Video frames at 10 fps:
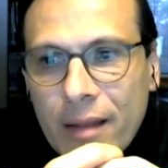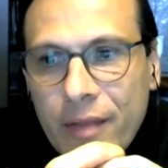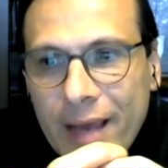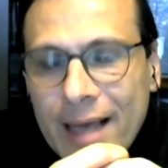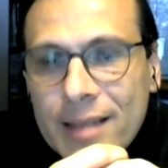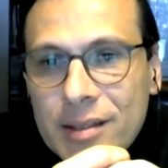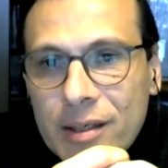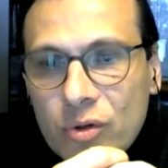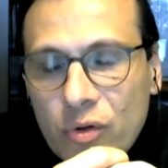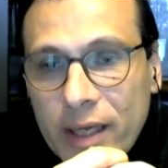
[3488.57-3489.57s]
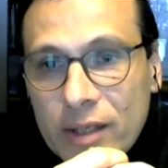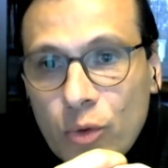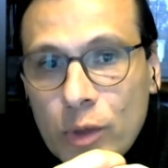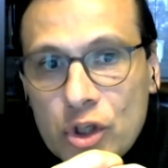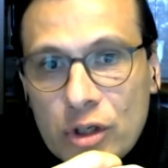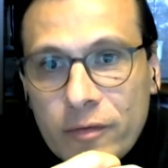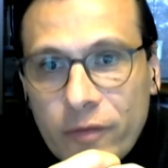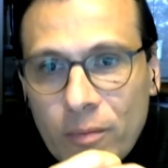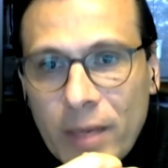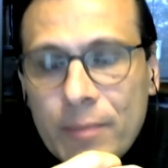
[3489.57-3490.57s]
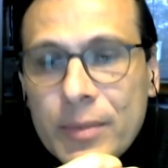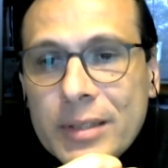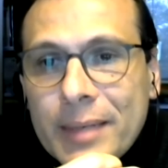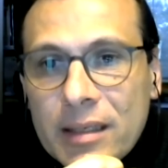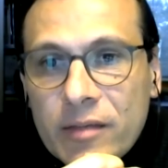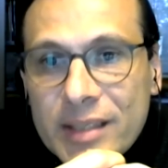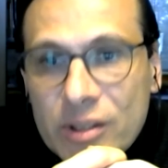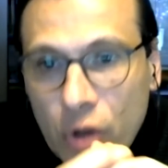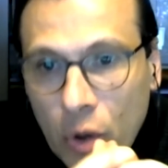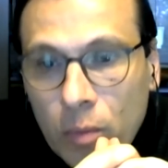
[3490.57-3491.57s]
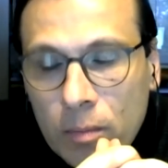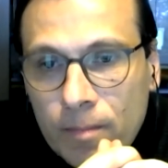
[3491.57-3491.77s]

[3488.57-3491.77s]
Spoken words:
the answer to that question from my perspective is no.